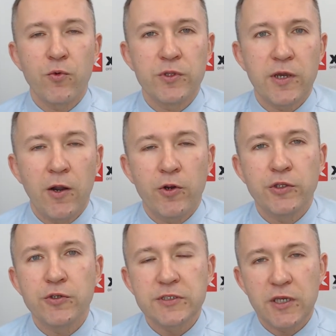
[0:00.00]
with our
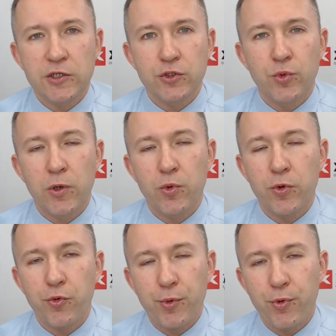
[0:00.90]
news section where
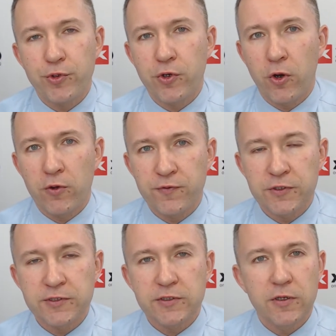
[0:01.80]
we report all of
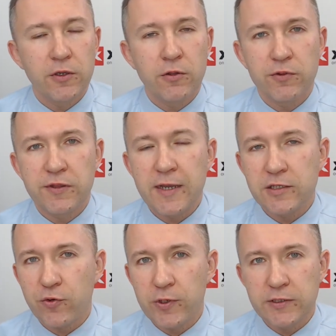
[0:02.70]
this,
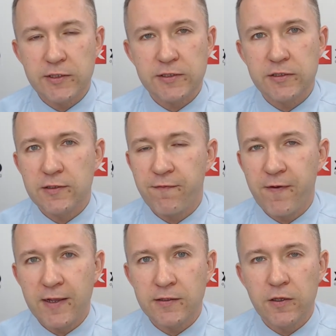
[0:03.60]
data releases, the
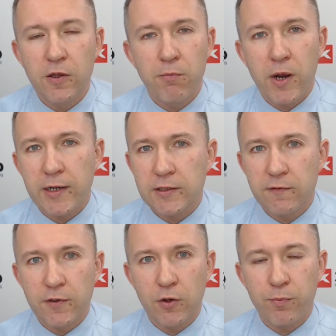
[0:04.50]
Fed, market
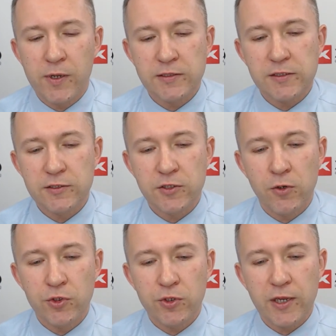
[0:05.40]
developments. So
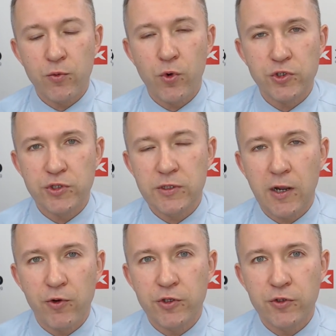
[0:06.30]
you can watch
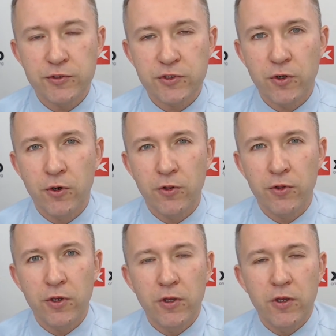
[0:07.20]
our news
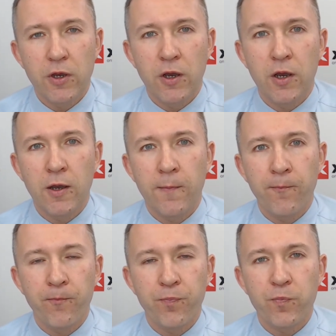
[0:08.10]
on
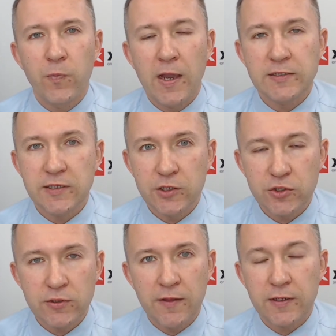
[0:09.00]

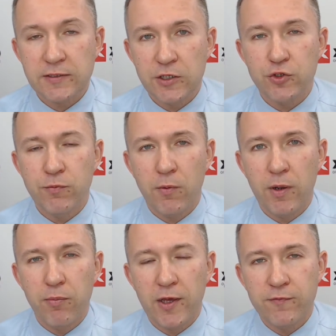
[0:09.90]
Xstation and Xstation
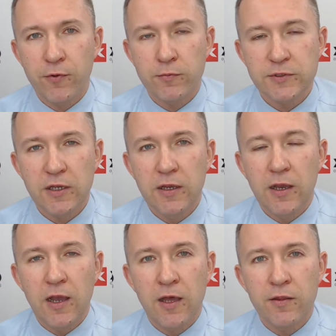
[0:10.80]
mobile platforms.
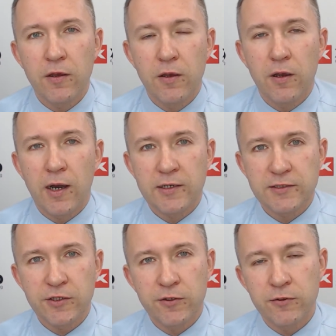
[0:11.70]
And I
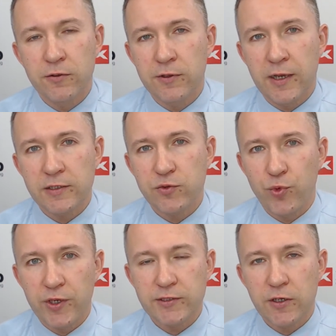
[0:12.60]
see you next
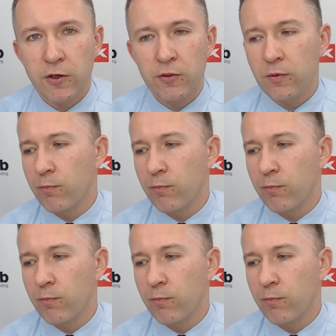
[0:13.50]
week on